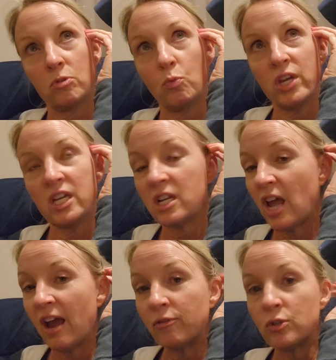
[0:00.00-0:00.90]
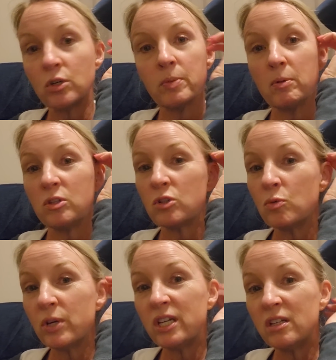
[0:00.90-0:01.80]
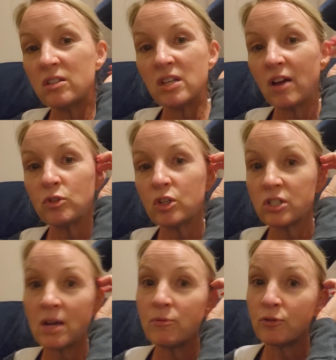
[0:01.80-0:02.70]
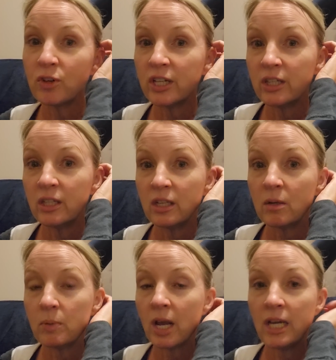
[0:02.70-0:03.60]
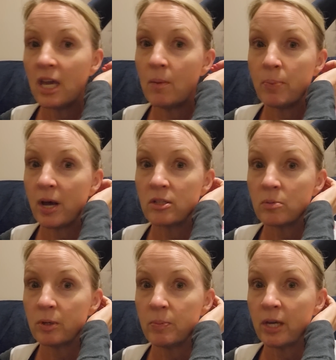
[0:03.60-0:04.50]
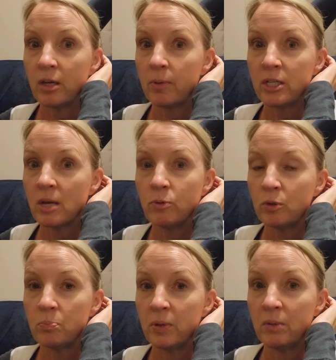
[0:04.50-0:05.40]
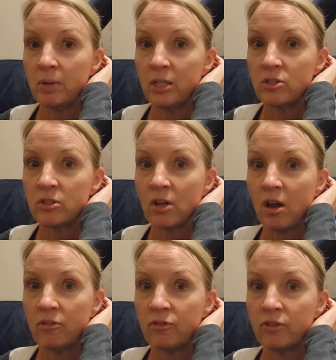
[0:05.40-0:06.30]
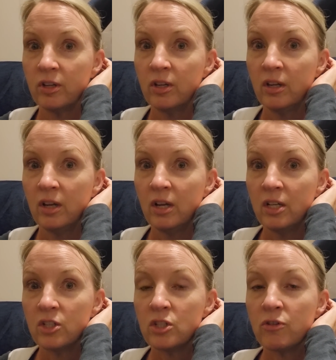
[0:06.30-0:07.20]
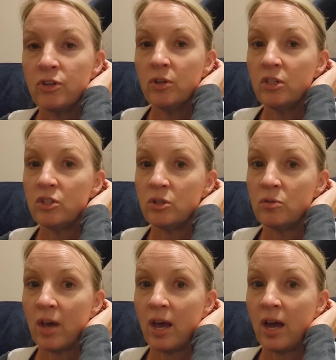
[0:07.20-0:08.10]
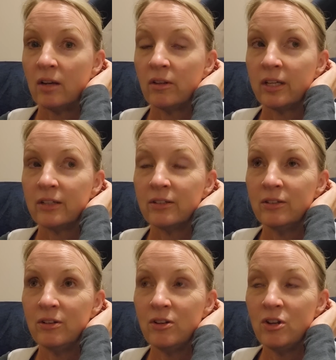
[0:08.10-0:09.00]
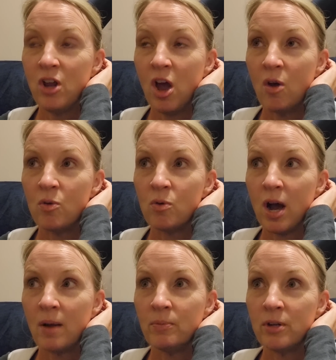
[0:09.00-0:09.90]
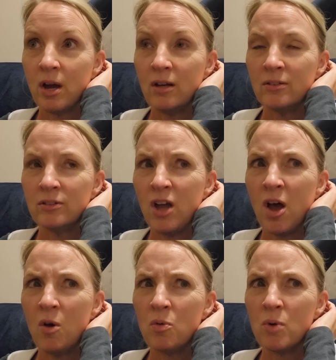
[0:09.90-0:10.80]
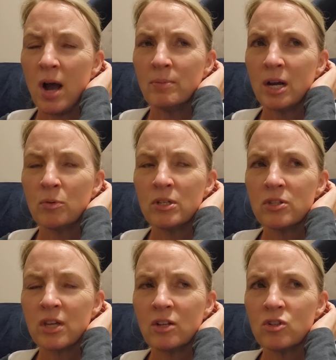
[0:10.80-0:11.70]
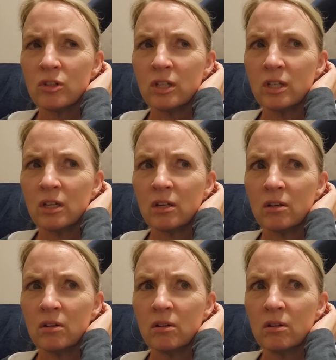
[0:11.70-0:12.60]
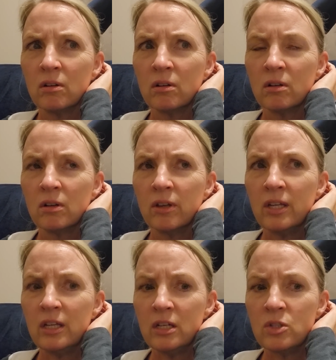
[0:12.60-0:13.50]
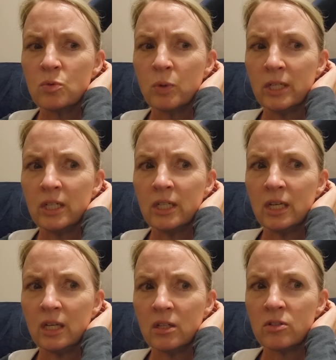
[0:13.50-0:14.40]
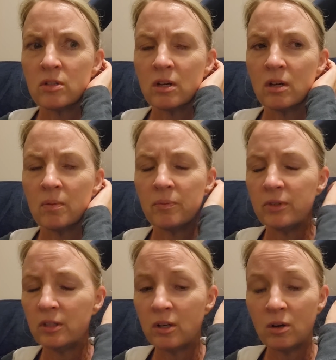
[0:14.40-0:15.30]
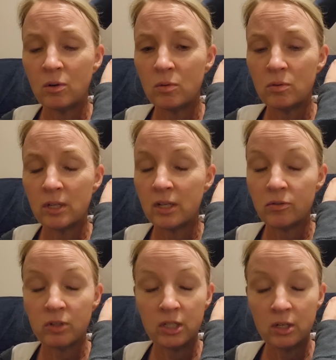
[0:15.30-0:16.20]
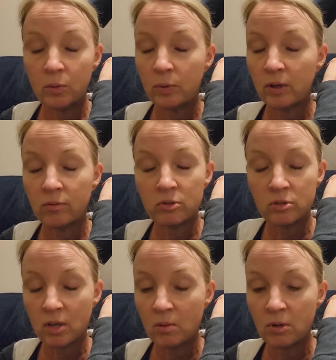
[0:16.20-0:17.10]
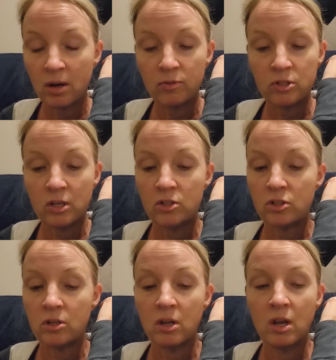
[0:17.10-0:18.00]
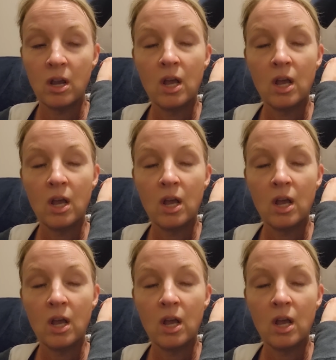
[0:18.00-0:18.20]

the weekend after or maybe two weekends after because I'm free then, but I can't possibly make it because I'm doing big, big stuff. So you could do that, like, no, I'm not, no, I'm not rescheduling it. It is when it is. Um, you know, and every year we would have the same conversation.